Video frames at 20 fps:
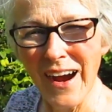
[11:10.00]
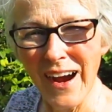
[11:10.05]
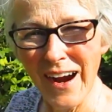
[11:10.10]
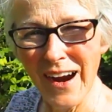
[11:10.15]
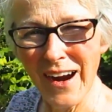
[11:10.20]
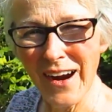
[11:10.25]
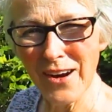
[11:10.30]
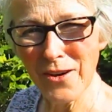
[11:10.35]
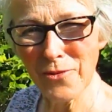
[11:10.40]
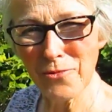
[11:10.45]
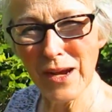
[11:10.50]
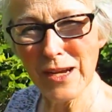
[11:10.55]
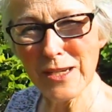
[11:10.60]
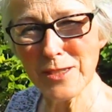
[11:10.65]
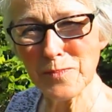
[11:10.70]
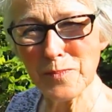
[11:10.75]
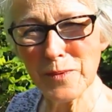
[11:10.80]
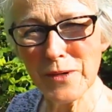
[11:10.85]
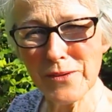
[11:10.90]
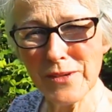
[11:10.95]
Our
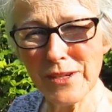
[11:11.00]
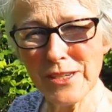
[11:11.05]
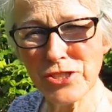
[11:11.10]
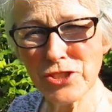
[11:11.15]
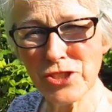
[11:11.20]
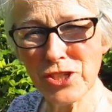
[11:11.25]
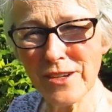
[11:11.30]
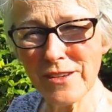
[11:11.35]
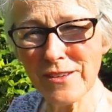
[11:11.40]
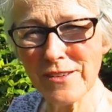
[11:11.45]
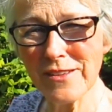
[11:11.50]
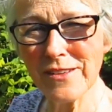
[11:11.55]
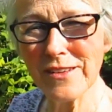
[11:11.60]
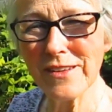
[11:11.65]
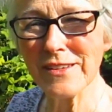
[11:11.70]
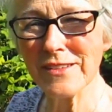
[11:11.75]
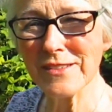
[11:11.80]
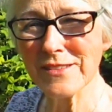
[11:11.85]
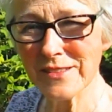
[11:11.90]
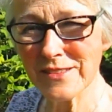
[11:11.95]
raspberry jungle
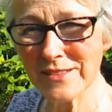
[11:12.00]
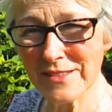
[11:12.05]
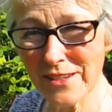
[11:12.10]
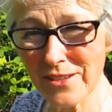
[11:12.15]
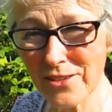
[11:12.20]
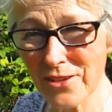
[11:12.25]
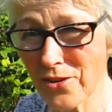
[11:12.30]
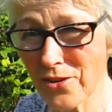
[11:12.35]
is still